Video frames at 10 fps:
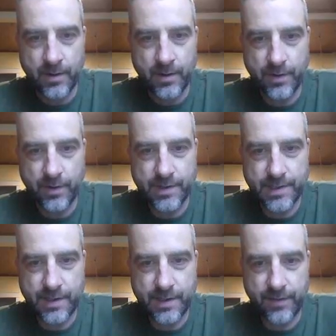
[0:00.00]
So this
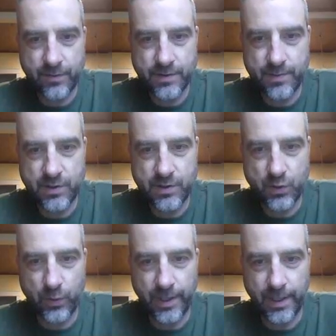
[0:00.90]
is the difference
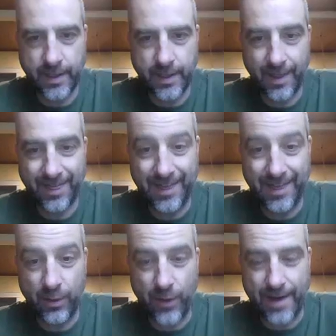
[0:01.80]
between
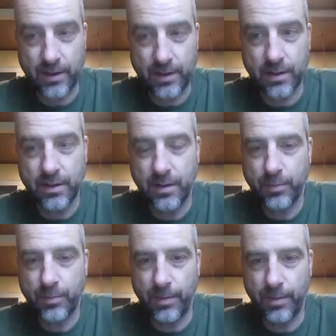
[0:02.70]
theoretical
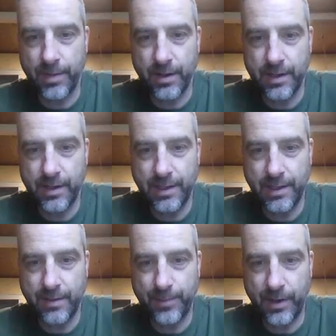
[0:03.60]
probability
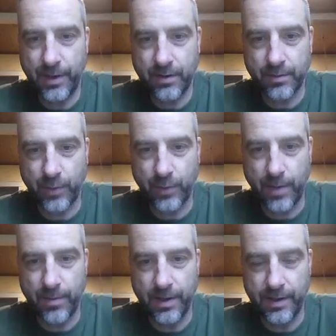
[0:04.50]
and empirical
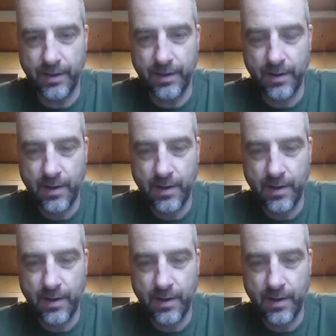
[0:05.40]
probability.